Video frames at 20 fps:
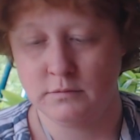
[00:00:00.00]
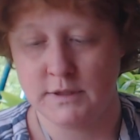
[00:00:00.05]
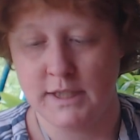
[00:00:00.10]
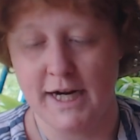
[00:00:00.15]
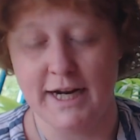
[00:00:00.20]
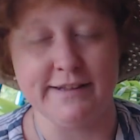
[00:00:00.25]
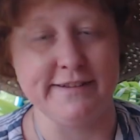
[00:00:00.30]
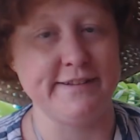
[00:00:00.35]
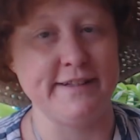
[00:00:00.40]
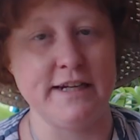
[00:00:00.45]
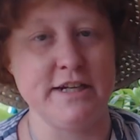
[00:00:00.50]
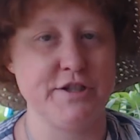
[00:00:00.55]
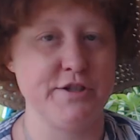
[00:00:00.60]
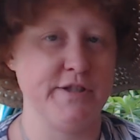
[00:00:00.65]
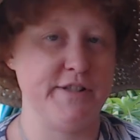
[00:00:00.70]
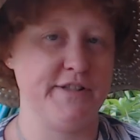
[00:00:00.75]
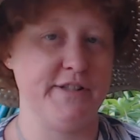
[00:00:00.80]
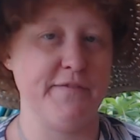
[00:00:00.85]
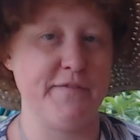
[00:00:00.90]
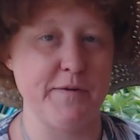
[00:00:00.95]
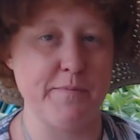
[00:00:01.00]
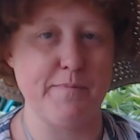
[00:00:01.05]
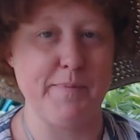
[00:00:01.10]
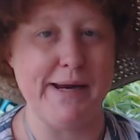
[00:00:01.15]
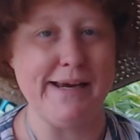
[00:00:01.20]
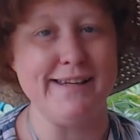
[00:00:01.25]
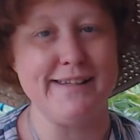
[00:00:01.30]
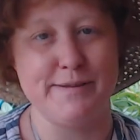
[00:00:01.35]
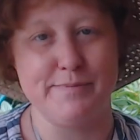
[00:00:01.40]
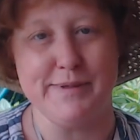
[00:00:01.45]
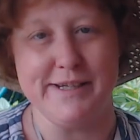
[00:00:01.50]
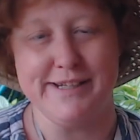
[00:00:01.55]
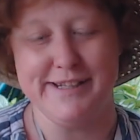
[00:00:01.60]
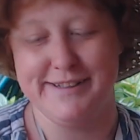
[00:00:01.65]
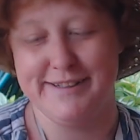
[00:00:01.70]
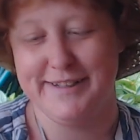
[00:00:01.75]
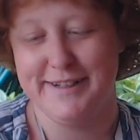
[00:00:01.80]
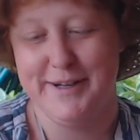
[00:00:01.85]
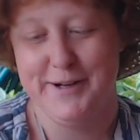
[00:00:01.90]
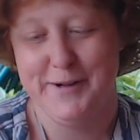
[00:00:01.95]
And centuries of
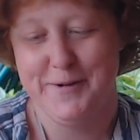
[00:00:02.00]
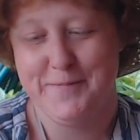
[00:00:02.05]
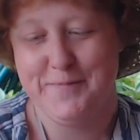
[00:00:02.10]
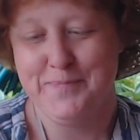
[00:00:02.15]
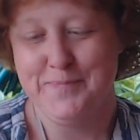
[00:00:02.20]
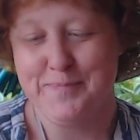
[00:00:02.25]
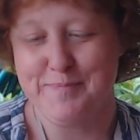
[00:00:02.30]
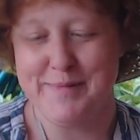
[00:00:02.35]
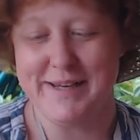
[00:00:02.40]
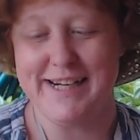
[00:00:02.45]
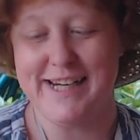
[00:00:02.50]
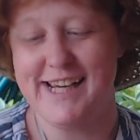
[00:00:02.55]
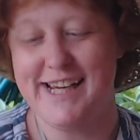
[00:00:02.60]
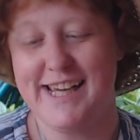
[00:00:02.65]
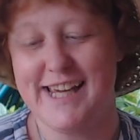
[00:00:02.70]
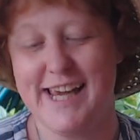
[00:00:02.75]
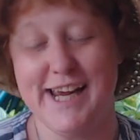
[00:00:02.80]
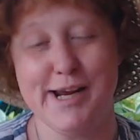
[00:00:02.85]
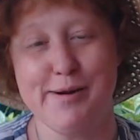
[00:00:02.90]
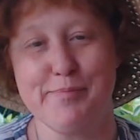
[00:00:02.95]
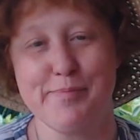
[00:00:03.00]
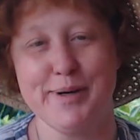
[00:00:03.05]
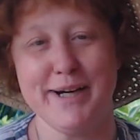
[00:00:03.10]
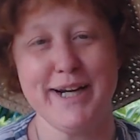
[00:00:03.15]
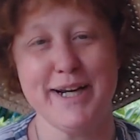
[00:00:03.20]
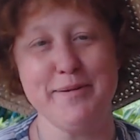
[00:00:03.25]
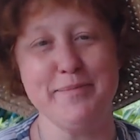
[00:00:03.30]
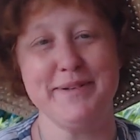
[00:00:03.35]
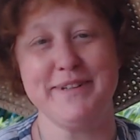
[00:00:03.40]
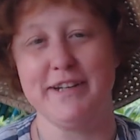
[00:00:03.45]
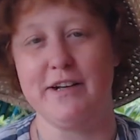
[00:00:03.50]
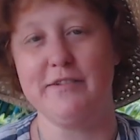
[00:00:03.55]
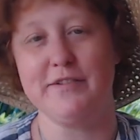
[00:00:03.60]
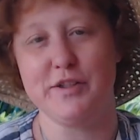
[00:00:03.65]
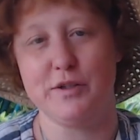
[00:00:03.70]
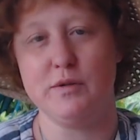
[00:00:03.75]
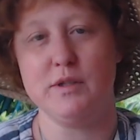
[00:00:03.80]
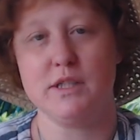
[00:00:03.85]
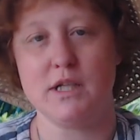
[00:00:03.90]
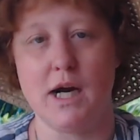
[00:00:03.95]
debasement mean he can't bring himself
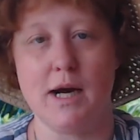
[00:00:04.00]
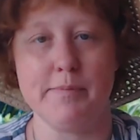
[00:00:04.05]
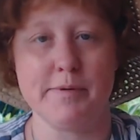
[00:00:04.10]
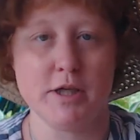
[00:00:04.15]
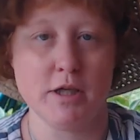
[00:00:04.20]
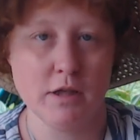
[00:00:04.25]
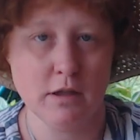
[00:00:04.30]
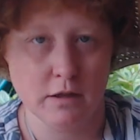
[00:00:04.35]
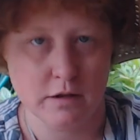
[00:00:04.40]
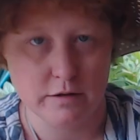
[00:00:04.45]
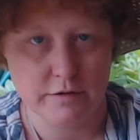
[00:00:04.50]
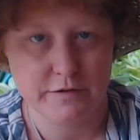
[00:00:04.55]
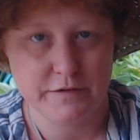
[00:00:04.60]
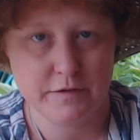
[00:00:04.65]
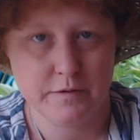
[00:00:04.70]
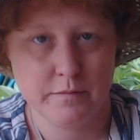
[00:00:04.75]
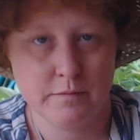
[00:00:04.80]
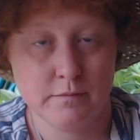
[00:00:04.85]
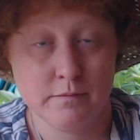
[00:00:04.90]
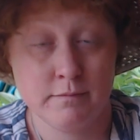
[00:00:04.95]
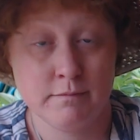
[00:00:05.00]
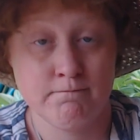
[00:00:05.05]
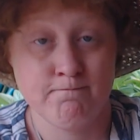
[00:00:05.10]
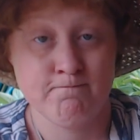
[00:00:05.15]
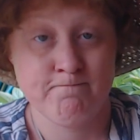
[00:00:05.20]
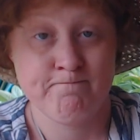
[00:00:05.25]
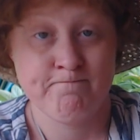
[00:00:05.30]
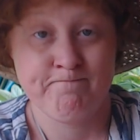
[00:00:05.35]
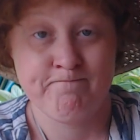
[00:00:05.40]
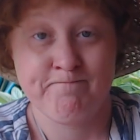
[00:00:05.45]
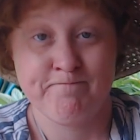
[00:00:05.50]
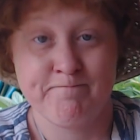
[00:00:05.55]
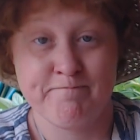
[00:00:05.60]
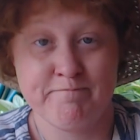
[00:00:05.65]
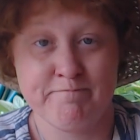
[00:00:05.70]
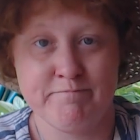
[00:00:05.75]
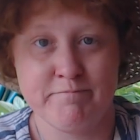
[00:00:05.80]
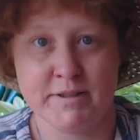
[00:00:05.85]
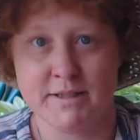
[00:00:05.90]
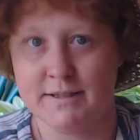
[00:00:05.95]
to adopt hers.
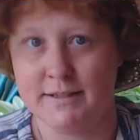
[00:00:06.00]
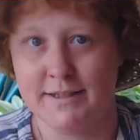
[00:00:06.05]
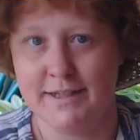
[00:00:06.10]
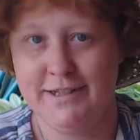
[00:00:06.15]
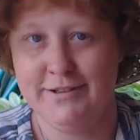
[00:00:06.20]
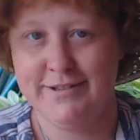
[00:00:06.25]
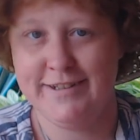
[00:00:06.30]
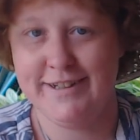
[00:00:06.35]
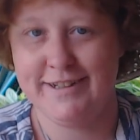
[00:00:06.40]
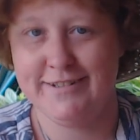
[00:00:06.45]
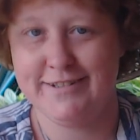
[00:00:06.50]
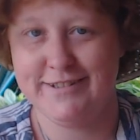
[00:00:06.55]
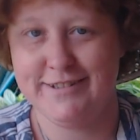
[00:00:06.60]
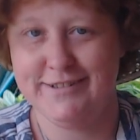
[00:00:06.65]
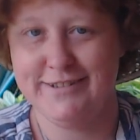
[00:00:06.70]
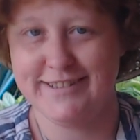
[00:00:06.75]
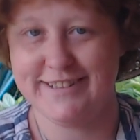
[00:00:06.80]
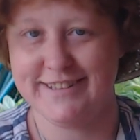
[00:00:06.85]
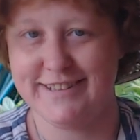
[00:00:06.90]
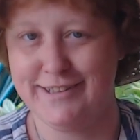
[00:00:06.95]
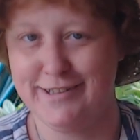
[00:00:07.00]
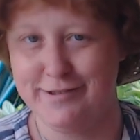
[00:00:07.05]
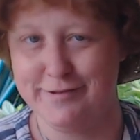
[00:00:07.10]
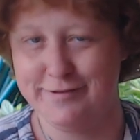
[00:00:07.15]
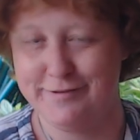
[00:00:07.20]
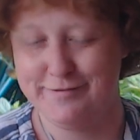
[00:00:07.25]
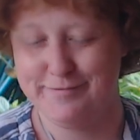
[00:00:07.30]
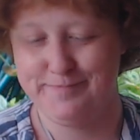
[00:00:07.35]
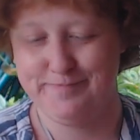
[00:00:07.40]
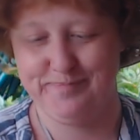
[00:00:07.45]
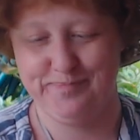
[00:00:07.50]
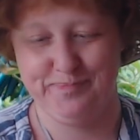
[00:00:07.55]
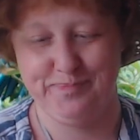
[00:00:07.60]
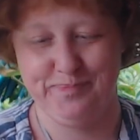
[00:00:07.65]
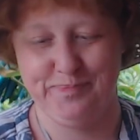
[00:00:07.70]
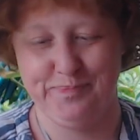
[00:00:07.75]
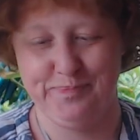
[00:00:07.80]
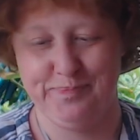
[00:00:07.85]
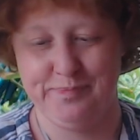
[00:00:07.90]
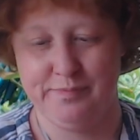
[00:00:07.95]
But the laundry ain't gonna do itself.
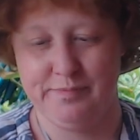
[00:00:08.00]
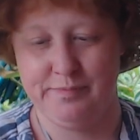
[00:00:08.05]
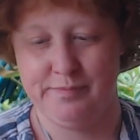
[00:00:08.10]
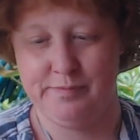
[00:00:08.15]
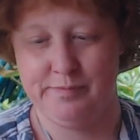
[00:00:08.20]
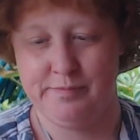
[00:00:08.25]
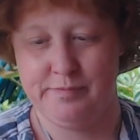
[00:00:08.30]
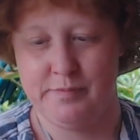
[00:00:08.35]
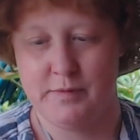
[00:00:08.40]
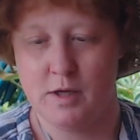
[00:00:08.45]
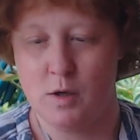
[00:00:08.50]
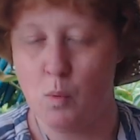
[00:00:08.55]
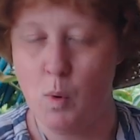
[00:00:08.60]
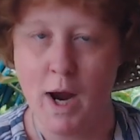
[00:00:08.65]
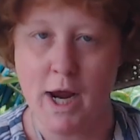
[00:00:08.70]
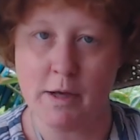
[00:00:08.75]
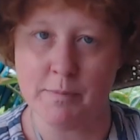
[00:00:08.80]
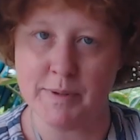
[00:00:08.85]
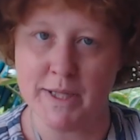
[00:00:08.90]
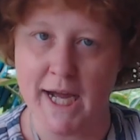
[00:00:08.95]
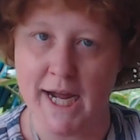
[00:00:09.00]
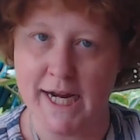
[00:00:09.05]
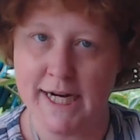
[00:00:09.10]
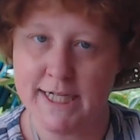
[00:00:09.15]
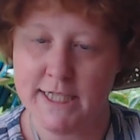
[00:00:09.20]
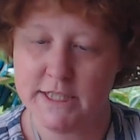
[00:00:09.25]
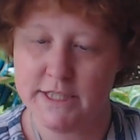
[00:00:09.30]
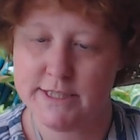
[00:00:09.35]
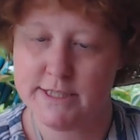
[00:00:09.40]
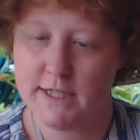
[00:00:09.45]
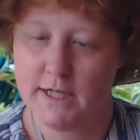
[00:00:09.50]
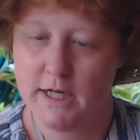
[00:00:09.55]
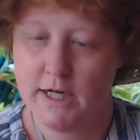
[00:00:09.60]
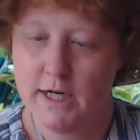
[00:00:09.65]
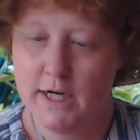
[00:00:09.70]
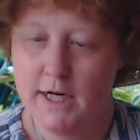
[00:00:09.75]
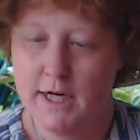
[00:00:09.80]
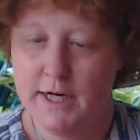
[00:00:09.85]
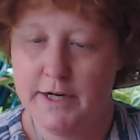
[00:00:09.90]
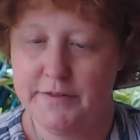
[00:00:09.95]
Why obliged?
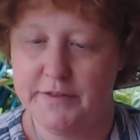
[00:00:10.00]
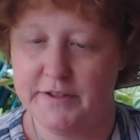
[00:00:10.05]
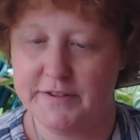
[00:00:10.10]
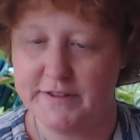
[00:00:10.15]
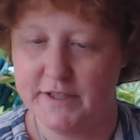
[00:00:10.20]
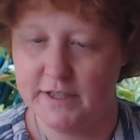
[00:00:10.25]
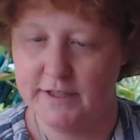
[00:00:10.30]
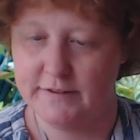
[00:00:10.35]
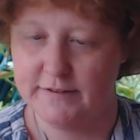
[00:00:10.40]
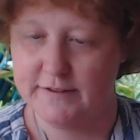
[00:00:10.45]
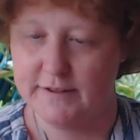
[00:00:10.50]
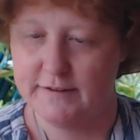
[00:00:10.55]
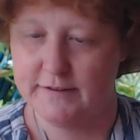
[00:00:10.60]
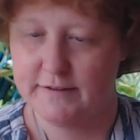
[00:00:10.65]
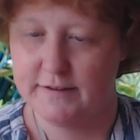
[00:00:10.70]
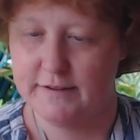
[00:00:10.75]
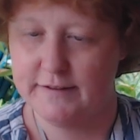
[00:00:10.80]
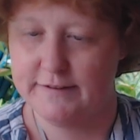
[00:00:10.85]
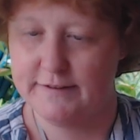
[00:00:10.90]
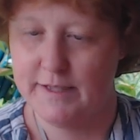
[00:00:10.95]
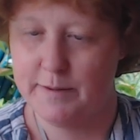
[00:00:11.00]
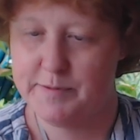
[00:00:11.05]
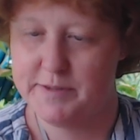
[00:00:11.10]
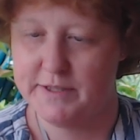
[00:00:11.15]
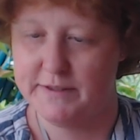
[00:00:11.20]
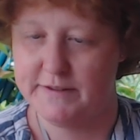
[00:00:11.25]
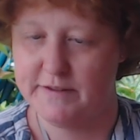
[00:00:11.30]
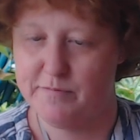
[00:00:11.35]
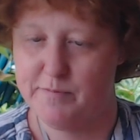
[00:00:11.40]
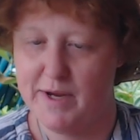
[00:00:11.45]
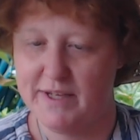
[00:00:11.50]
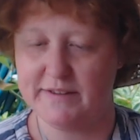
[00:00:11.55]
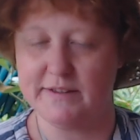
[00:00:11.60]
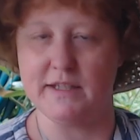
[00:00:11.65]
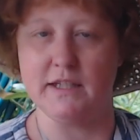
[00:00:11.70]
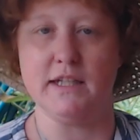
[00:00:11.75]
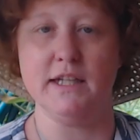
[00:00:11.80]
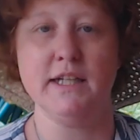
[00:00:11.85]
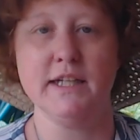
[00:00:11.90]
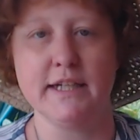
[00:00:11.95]
The study says conceptions of
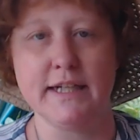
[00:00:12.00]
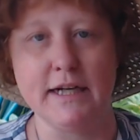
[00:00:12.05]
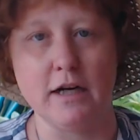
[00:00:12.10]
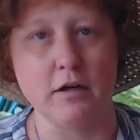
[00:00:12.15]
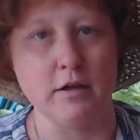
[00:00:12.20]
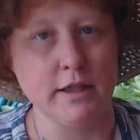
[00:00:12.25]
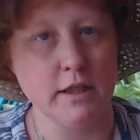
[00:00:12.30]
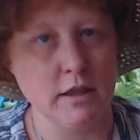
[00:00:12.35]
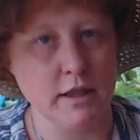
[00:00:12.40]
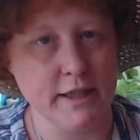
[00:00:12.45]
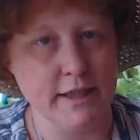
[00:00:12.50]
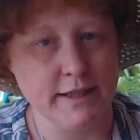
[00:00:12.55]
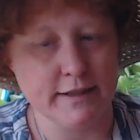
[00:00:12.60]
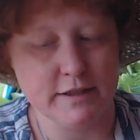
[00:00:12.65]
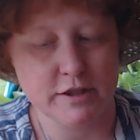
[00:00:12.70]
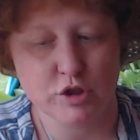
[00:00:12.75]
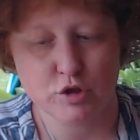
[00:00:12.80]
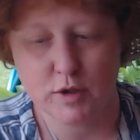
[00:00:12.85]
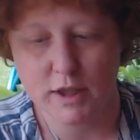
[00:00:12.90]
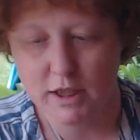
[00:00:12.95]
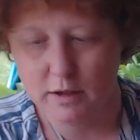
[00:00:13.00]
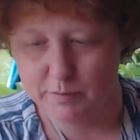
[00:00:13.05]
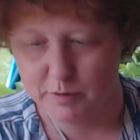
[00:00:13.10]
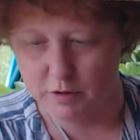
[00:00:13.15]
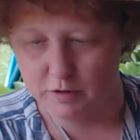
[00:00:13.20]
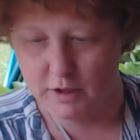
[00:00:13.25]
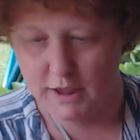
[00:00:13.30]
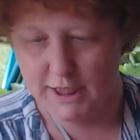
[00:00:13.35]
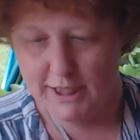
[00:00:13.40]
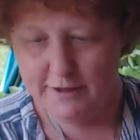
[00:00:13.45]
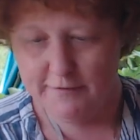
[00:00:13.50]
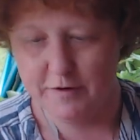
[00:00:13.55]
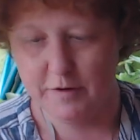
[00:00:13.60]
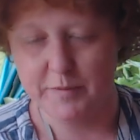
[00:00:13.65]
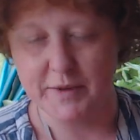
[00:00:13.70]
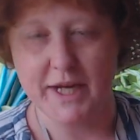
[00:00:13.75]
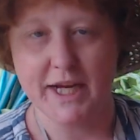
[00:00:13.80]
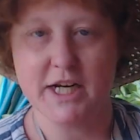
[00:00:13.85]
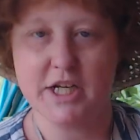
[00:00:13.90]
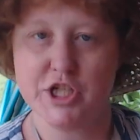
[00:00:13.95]
masculinity are near inextricable from
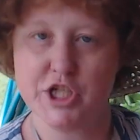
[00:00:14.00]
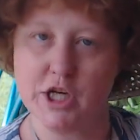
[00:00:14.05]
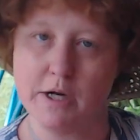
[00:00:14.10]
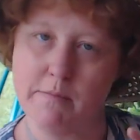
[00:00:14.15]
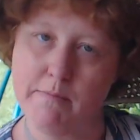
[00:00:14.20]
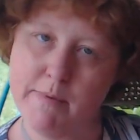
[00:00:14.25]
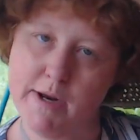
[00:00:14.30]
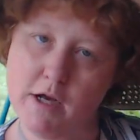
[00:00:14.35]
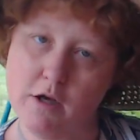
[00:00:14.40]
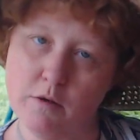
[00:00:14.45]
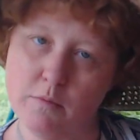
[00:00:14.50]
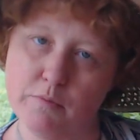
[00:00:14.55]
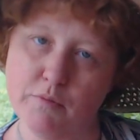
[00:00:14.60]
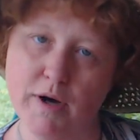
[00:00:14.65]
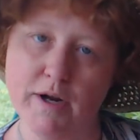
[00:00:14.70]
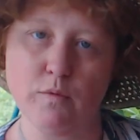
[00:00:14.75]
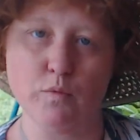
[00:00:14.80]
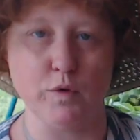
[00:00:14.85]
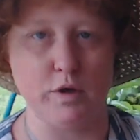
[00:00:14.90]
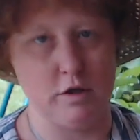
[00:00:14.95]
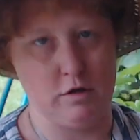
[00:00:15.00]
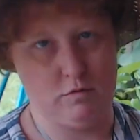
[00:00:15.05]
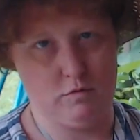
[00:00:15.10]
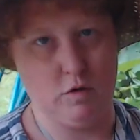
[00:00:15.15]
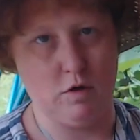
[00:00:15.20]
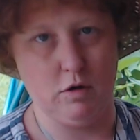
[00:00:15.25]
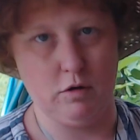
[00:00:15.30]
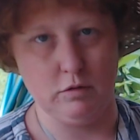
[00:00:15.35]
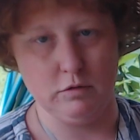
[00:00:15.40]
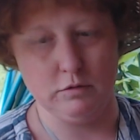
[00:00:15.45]
the ancient male breadwinner role.